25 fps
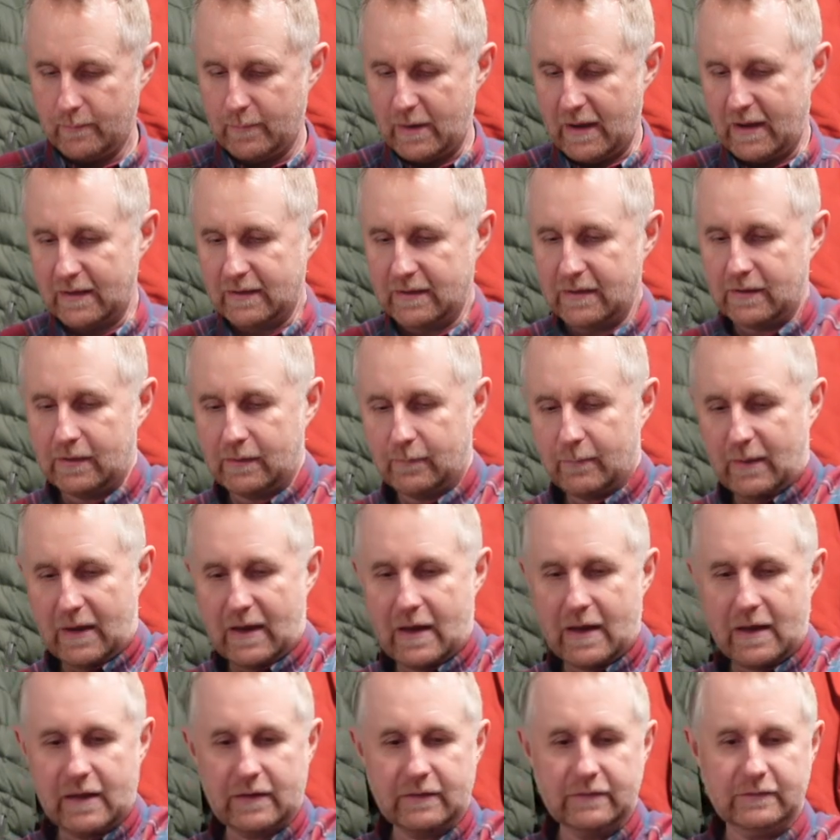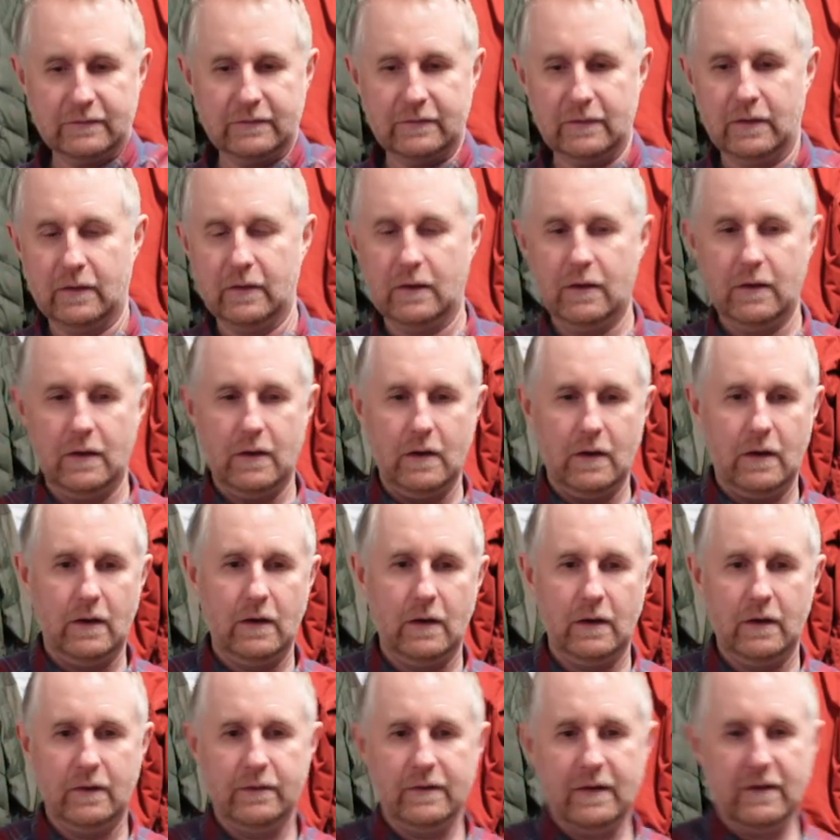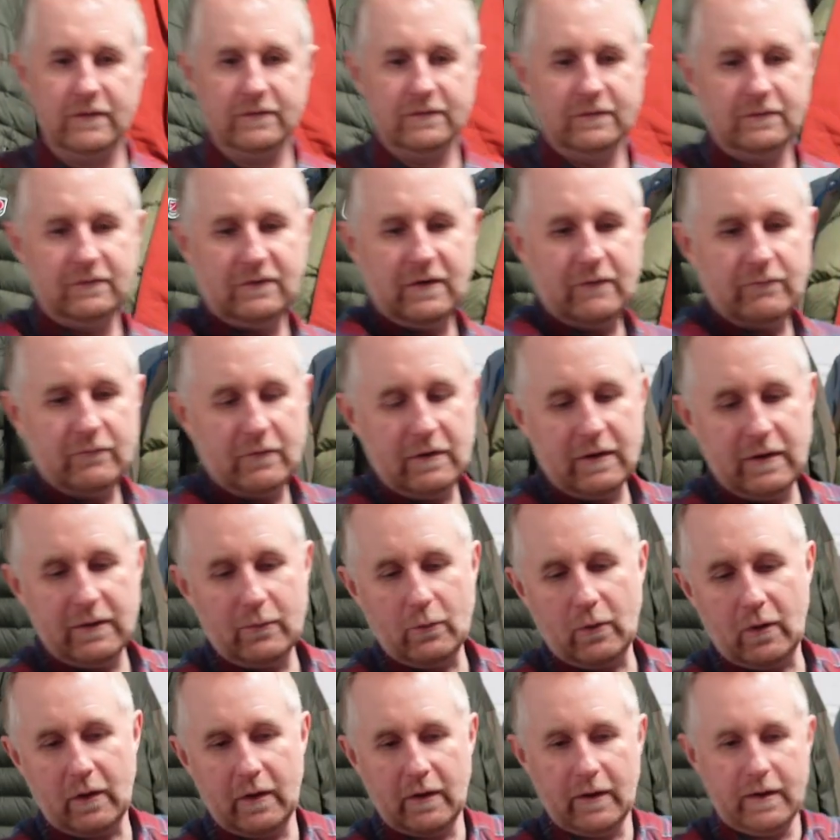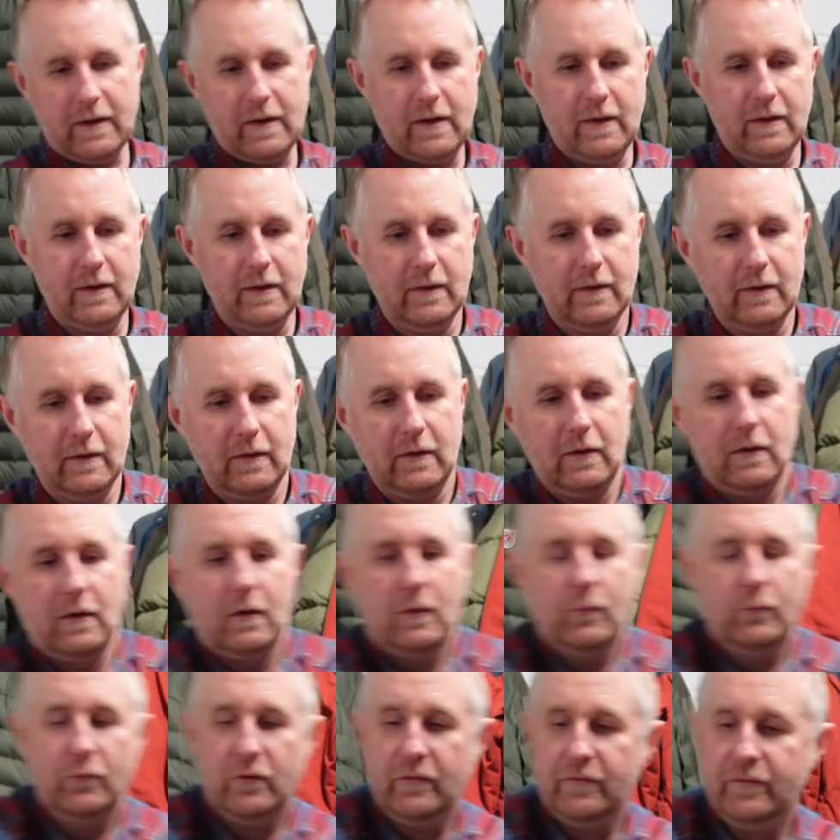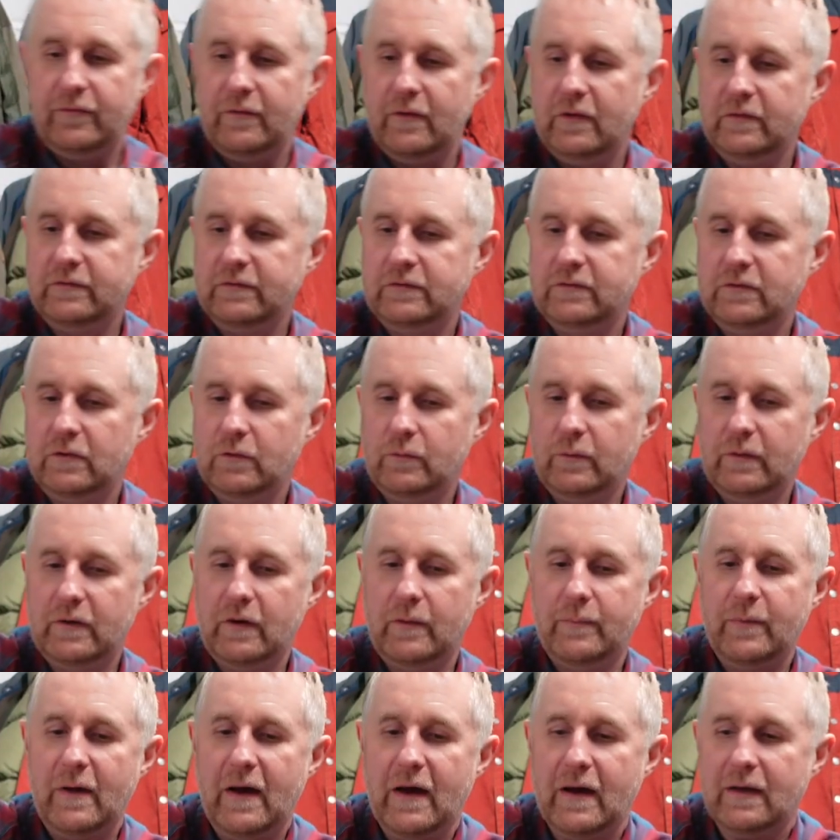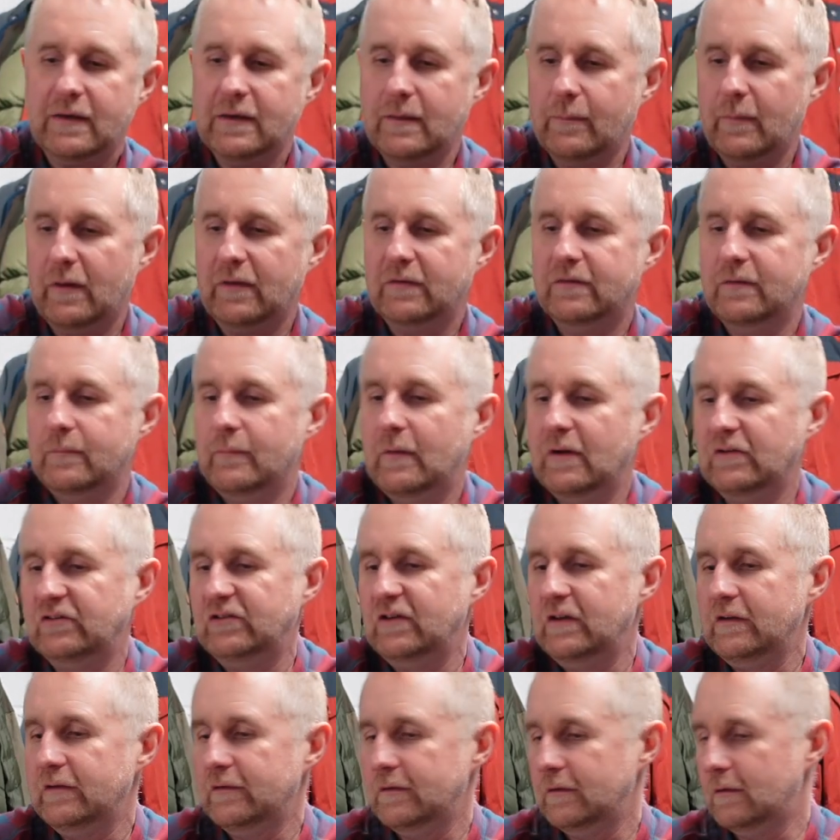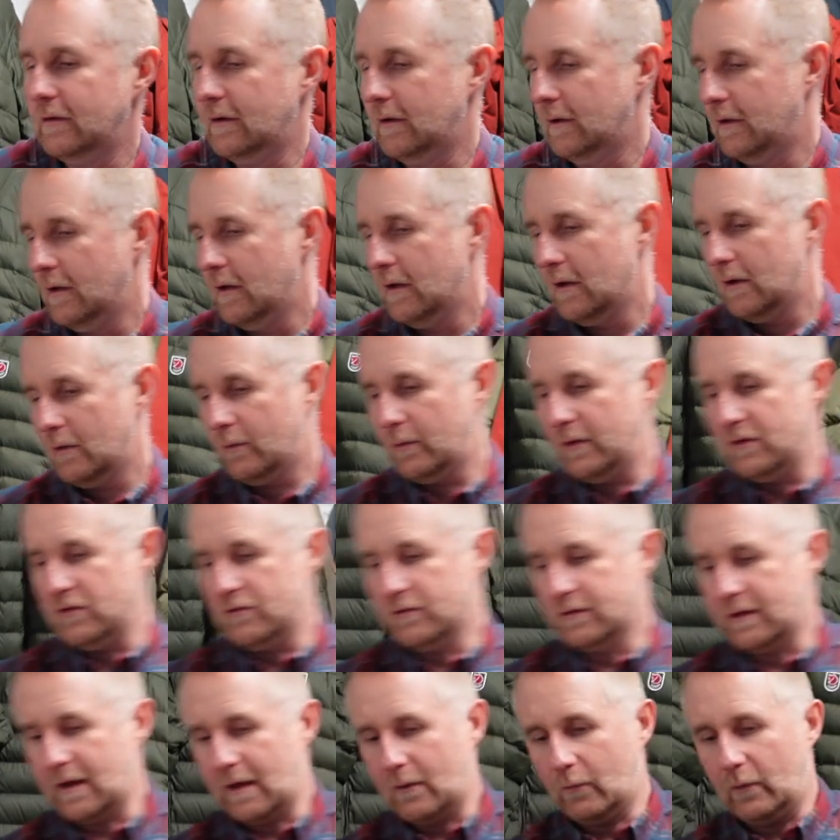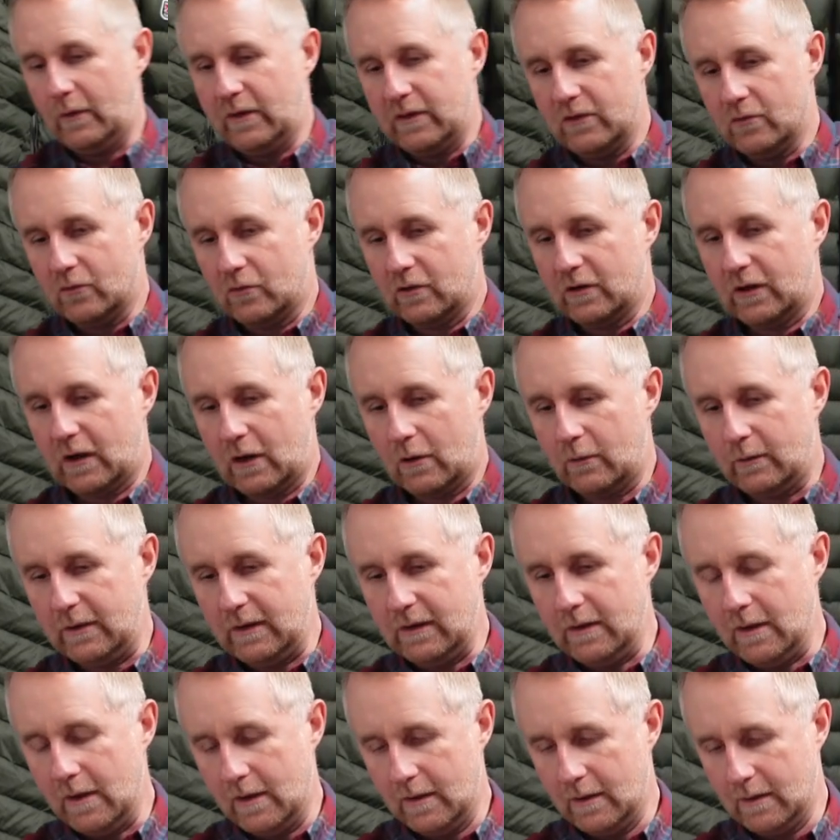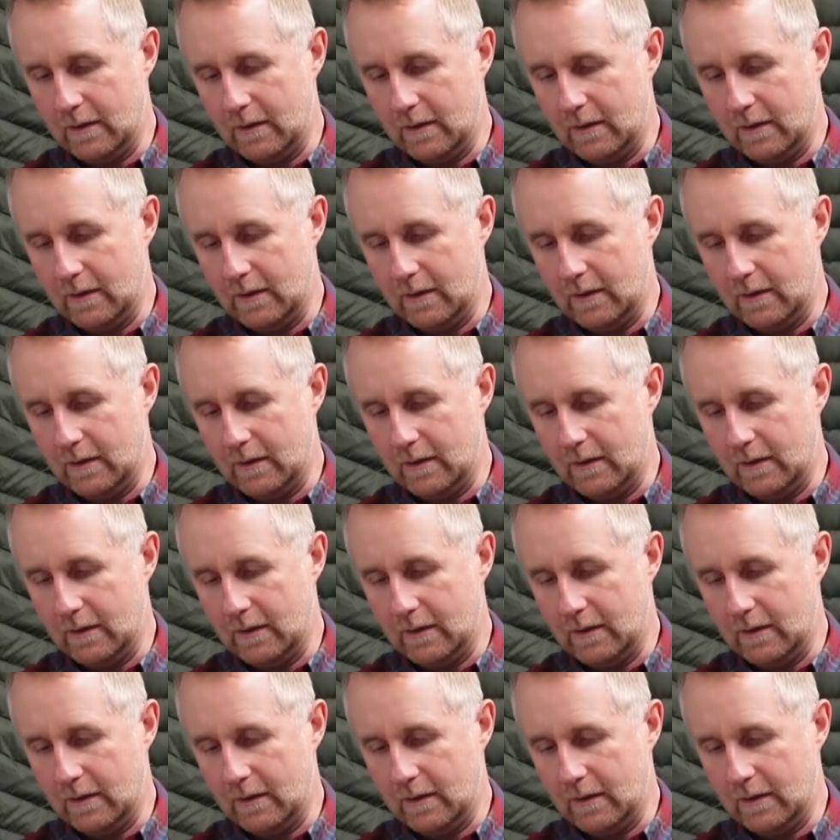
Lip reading: packing bags. That's generally what I prefer to do when I pack. It makes it much easier when you get where you're going.